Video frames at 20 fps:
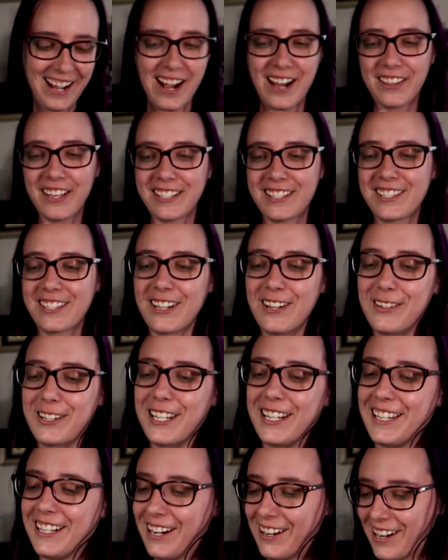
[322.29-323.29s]
Oh, that's so
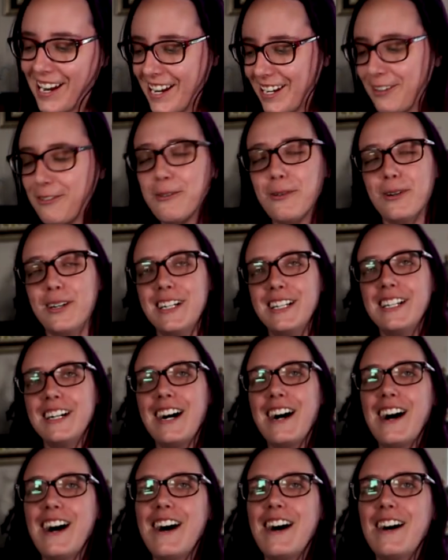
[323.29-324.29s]
good. All right, cool.
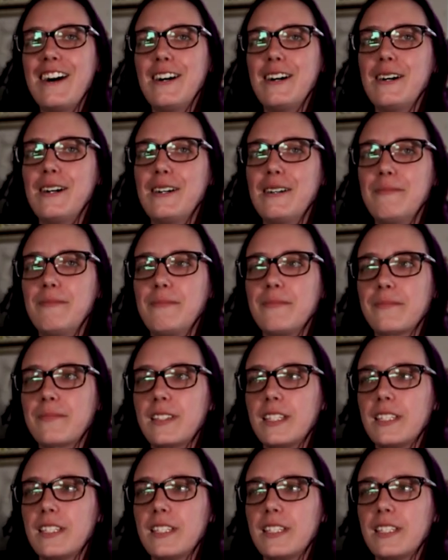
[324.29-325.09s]
Oh